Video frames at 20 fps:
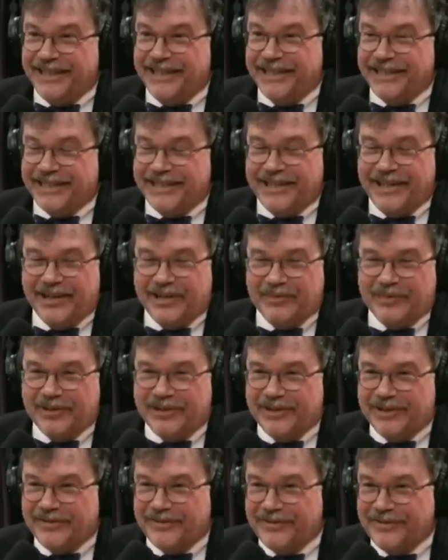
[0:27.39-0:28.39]
It is a terrible
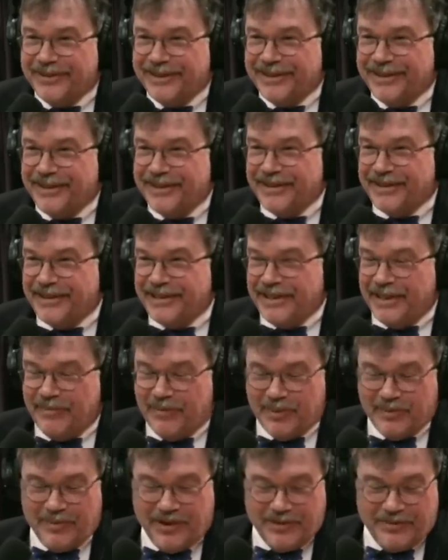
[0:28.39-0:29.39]
thing for my health, and
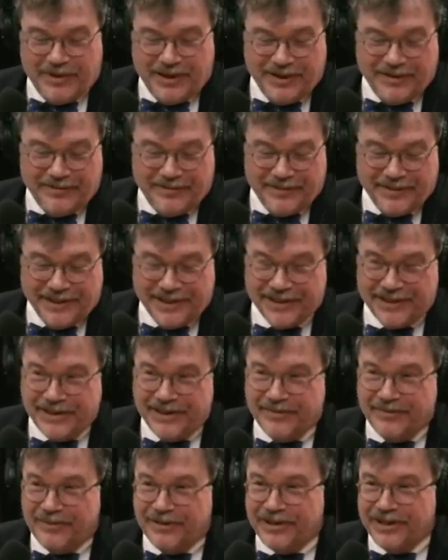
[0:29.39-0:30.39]
something my wife is
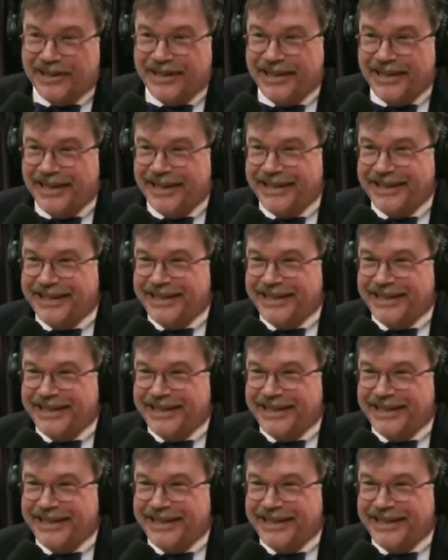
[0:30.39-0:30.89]
working on.